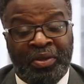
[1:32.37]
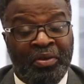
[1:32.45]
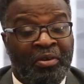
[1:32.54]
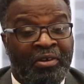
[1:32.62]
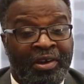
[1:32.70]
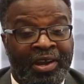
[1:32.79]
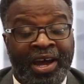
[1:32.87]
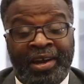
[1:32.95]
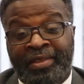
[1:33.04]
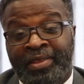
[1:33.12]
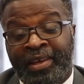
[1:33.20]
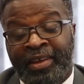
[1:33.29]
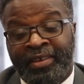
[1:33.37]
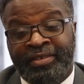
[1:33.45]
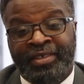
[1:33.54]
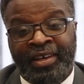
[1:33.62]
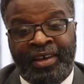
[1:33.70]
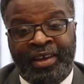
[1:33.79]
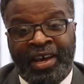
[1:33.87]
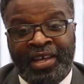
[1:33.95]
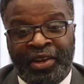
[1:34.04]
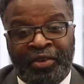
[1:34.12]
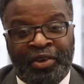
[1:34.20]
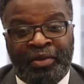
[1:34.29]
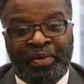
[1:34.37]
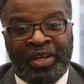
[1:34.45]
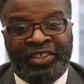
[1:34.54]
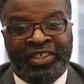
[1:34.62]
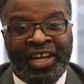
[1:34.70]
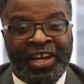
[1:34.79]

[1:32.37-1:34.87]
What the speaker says: There are a lot of things that are in the budget